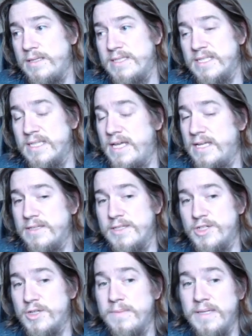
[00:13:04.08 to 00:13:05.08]
did a lot of the
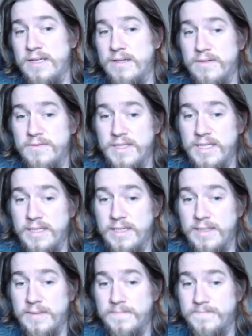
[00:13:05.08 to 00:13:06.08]
streaming of
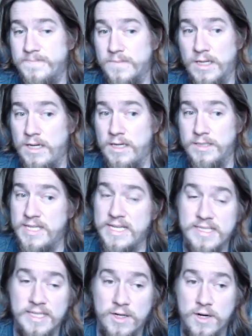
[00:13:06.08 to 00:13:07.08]
the
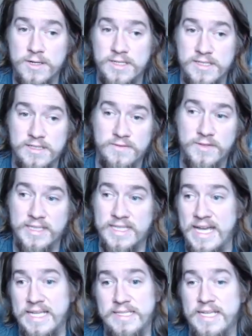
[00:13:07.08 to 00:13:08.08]
testing cards and stuff like
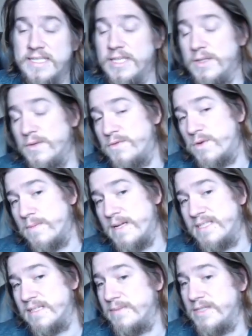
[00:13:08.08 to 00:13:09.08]
that and testing the new
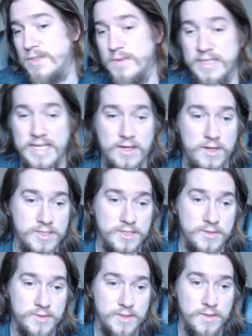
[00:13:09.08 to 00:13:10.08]
formats. I've been doing that
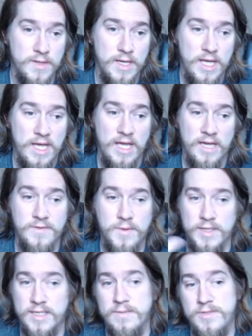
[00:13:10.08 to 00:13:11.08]
also. So if you
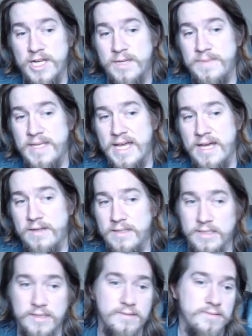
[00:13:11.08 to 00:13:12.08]
want to come check me out
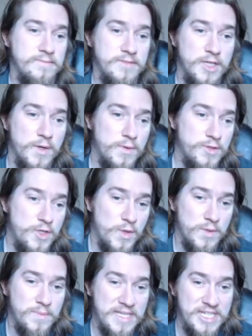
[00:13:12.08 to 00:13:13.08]
and,
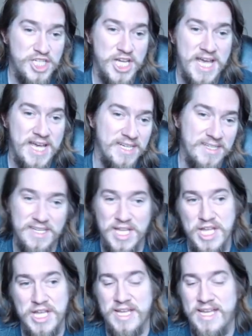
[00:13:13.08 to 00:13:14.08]
join me in chat and
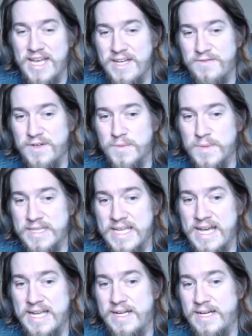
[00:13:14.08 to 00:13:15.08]
have fun with
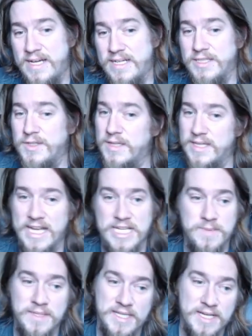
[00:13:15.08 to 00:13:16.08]
that, you can
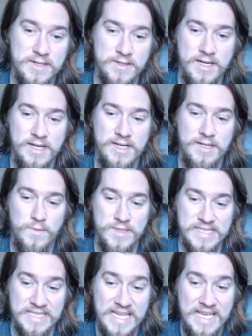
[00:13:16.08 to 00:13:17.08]
catch me there
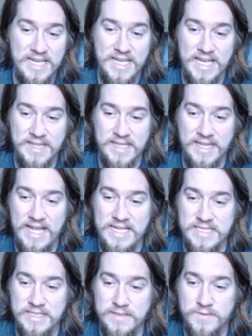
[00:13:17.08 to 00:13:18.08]
once again. And then
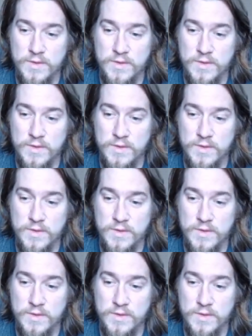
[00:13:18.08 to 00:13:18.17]
lastly, of